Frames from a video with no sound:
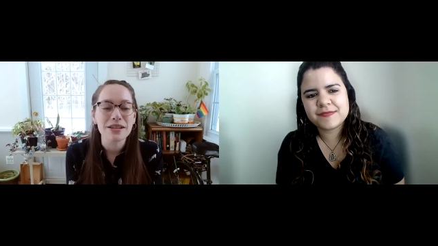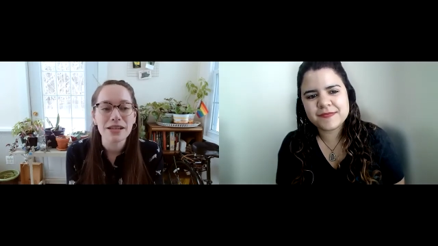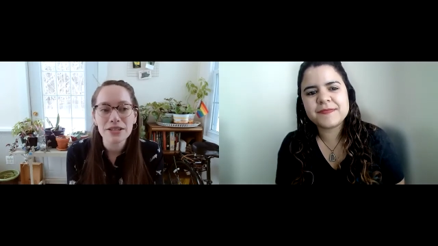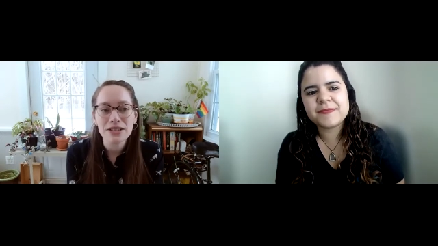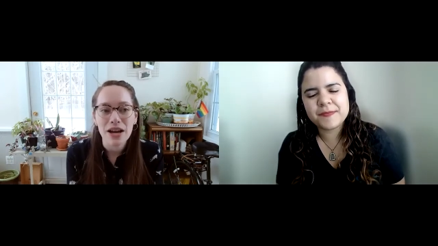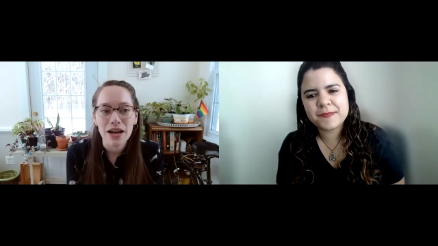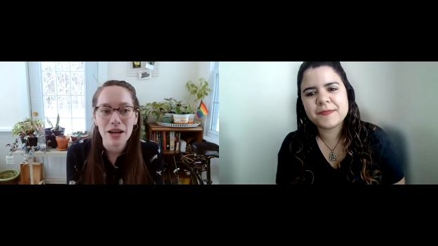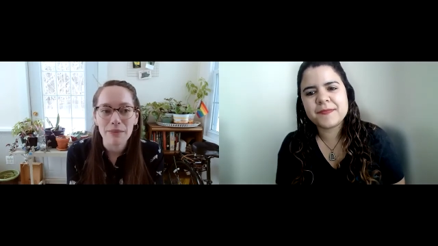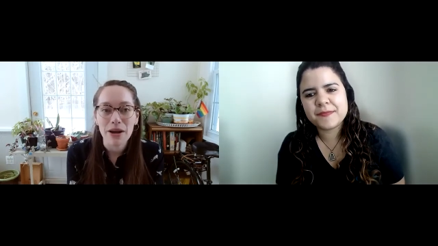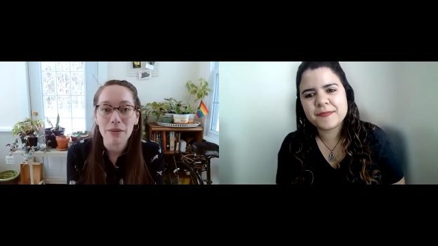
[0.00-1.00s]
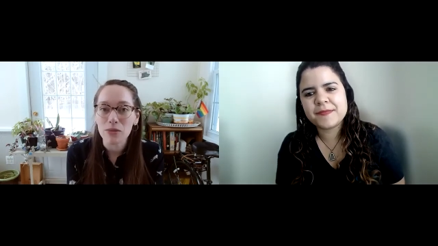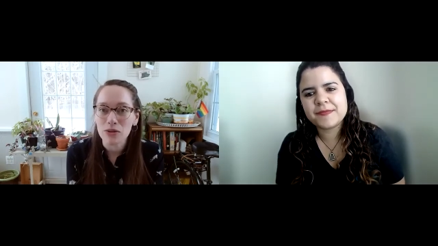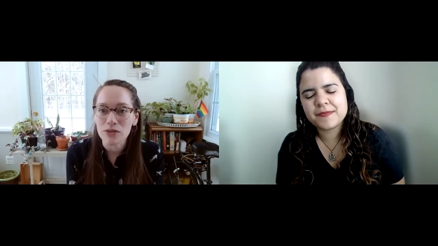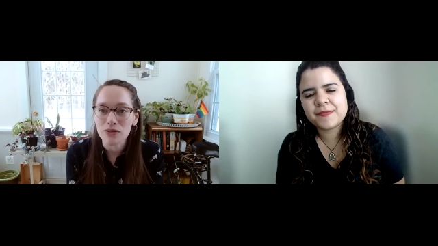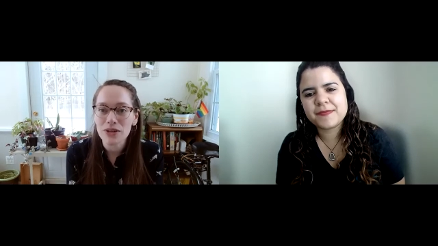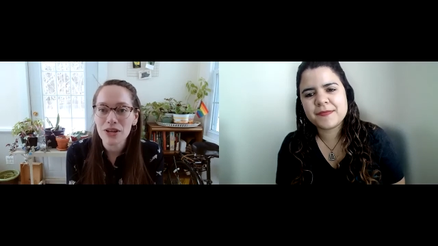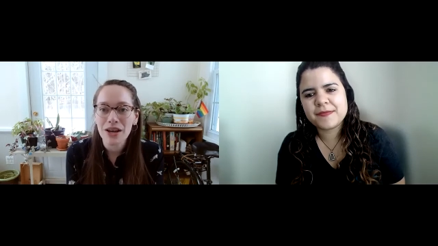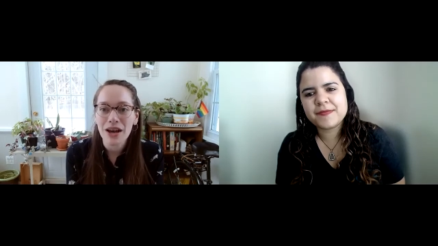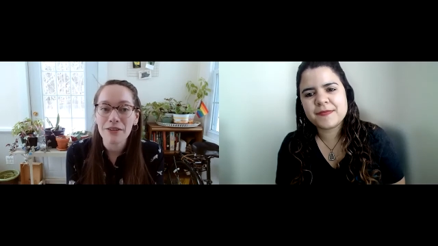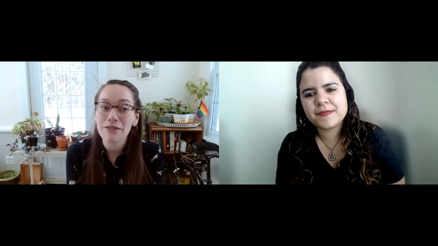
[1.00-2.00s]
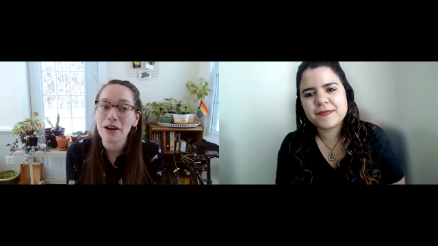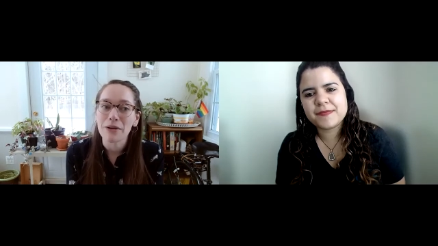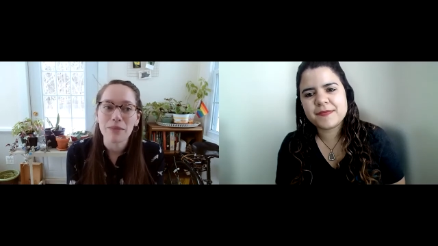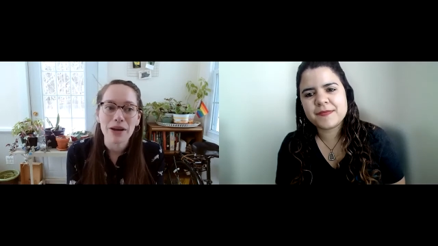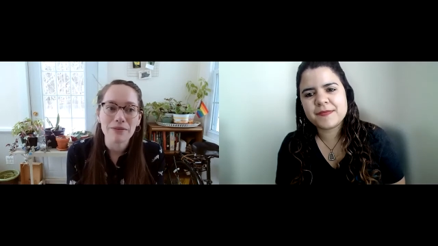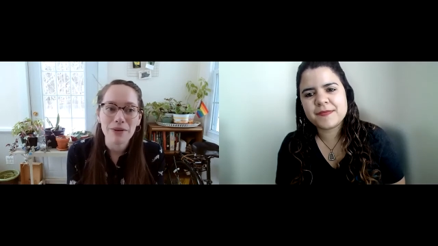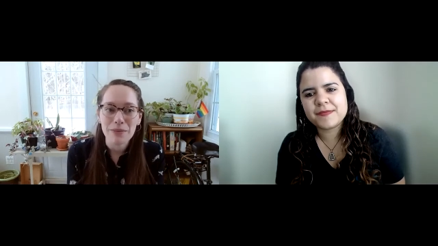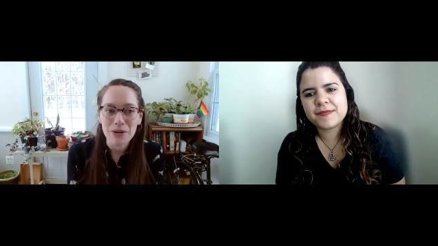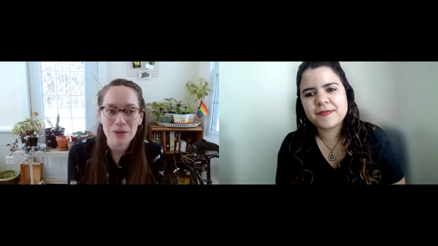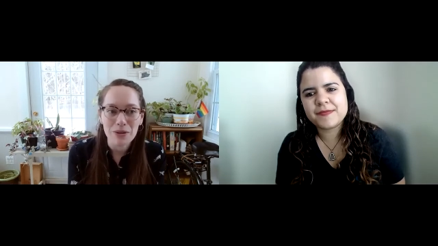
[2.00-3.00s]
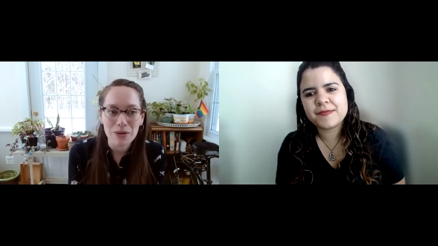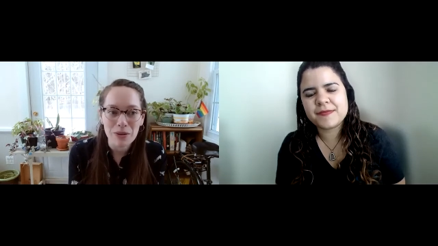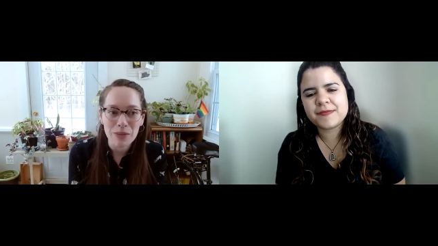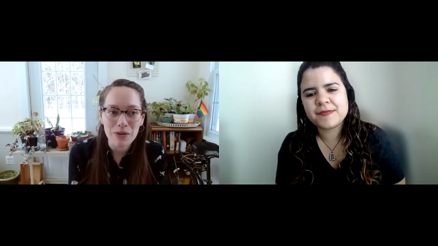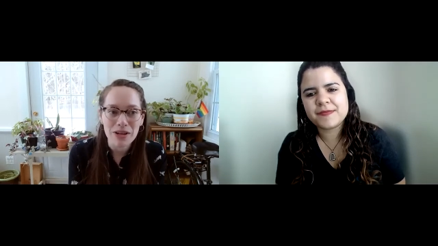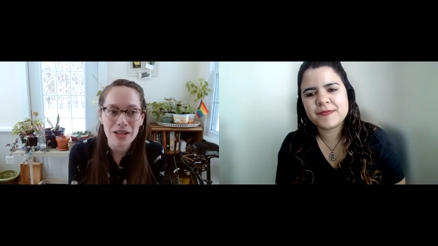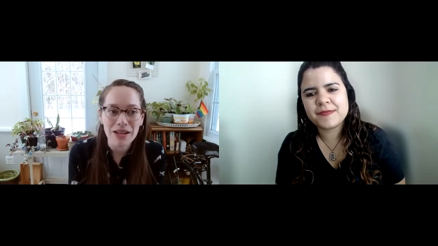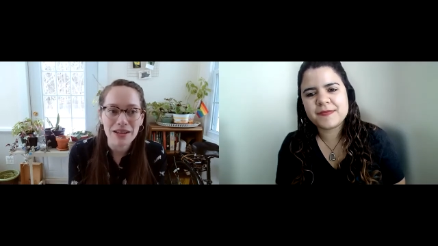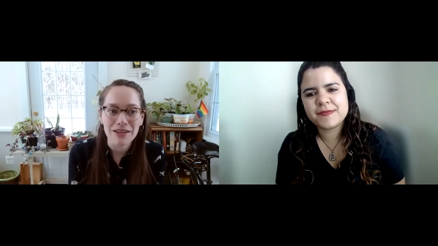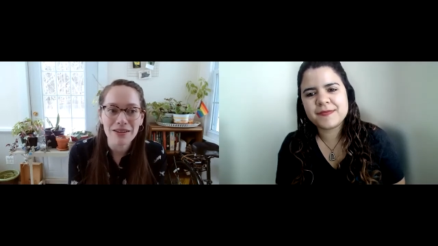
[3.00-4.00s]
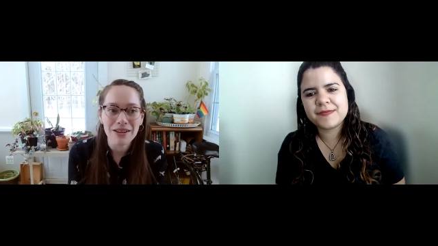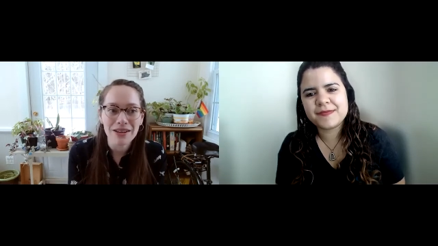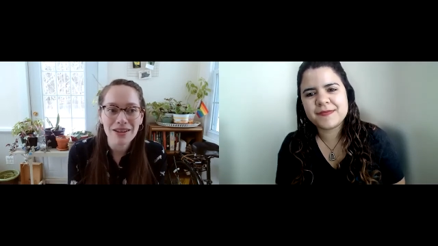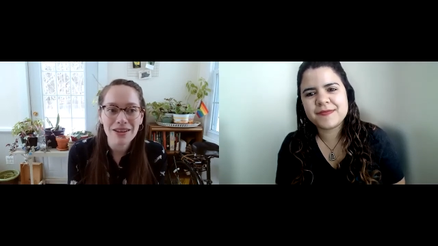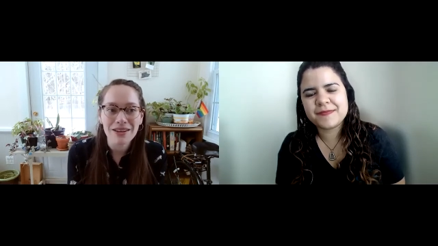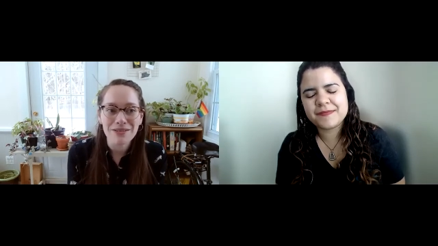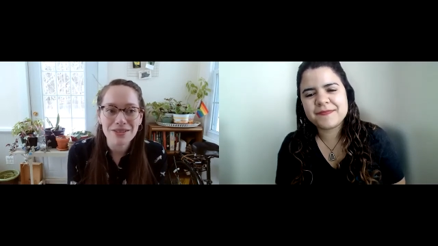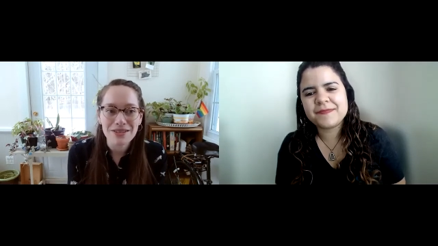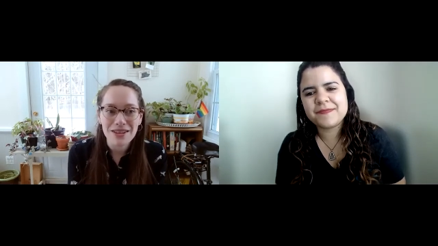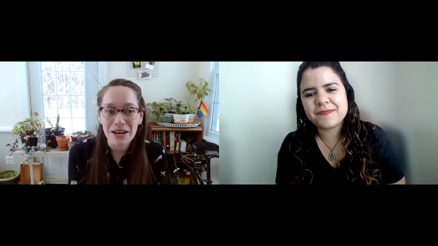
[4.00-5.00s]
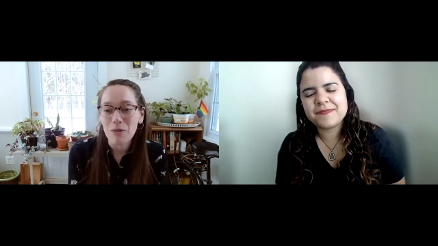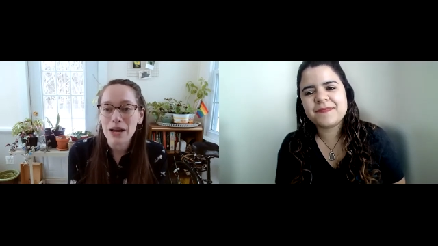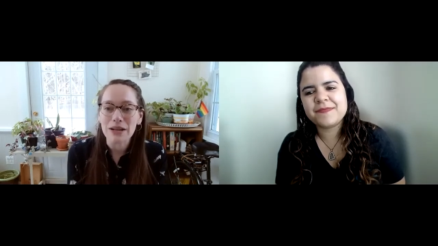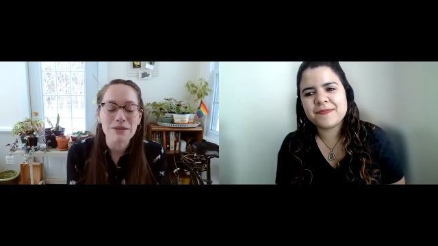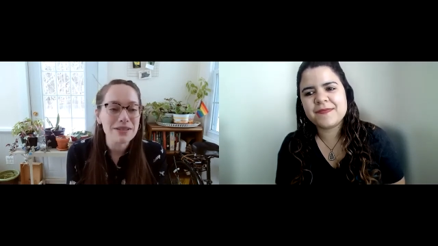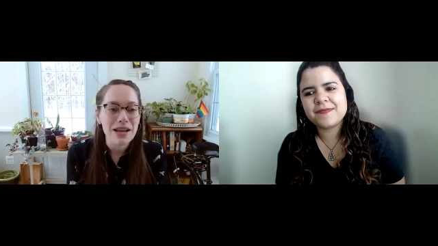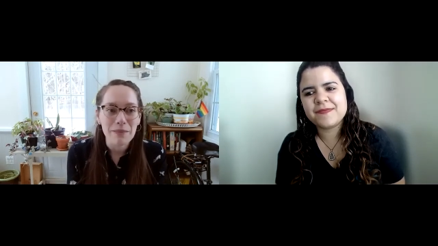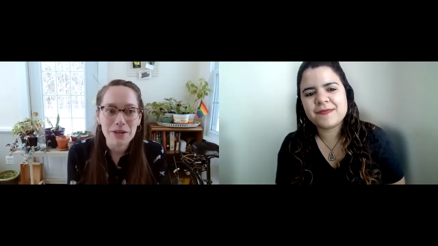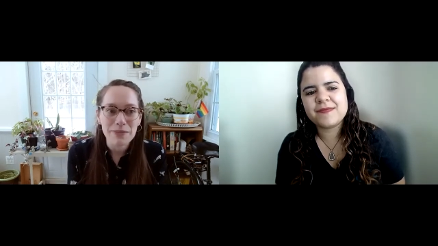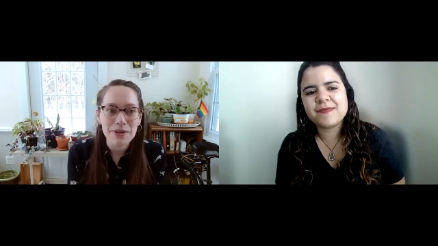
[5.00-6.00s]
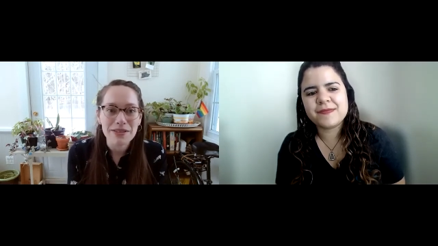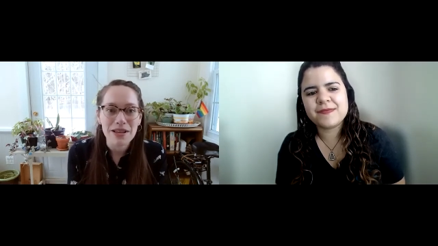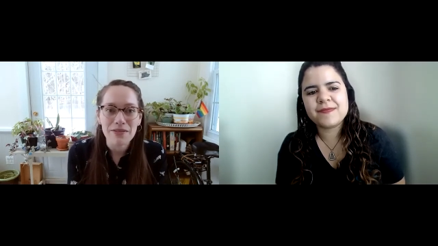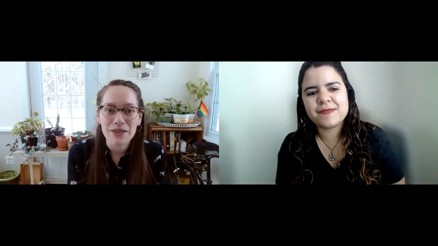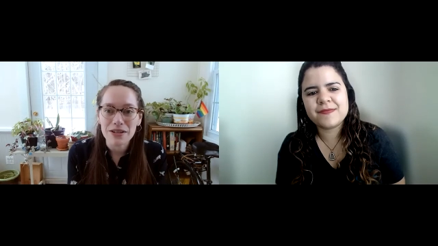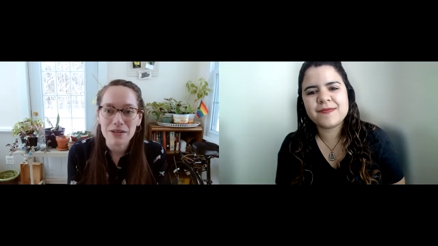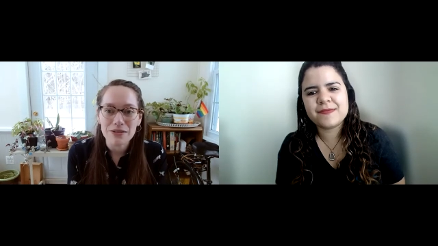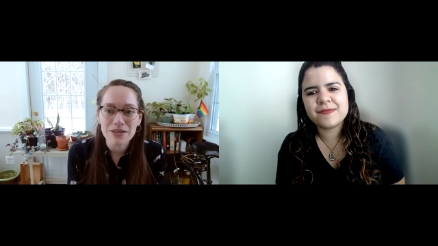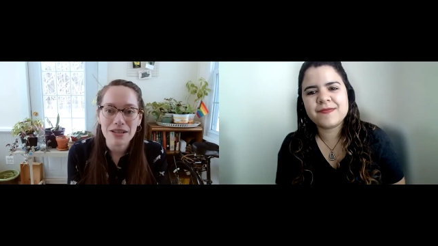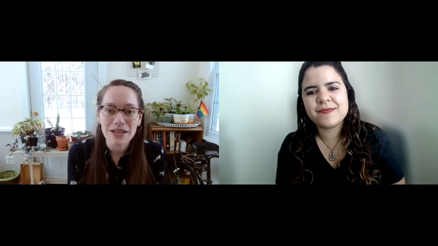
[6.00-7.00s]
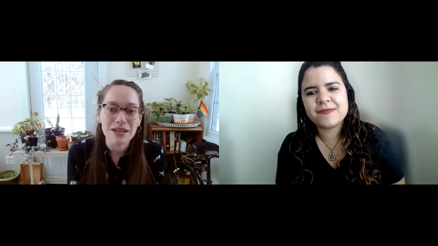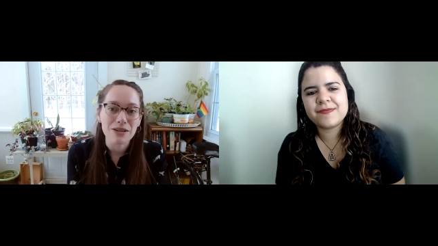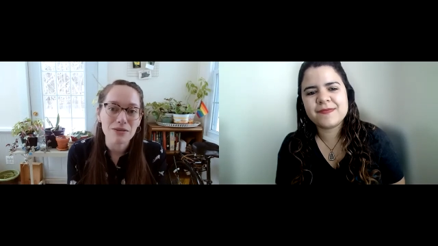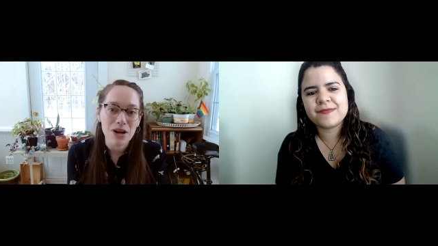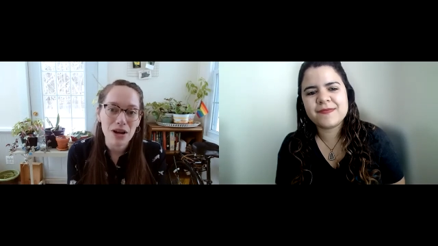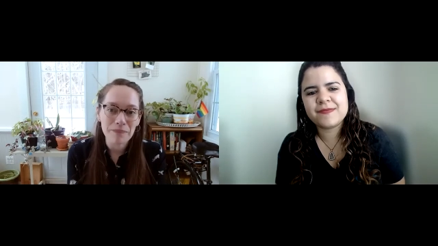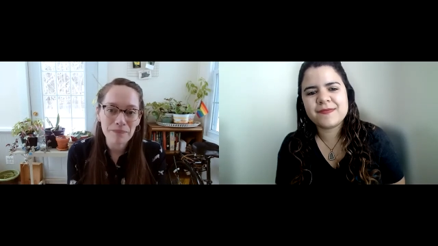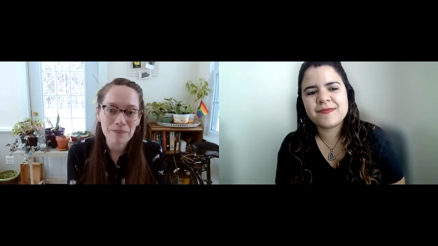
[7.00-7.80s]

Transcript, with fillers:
Speaker 1: Each time I moved, I found my Women Who Code community and it was like a way to establish myself in a new city and a new job.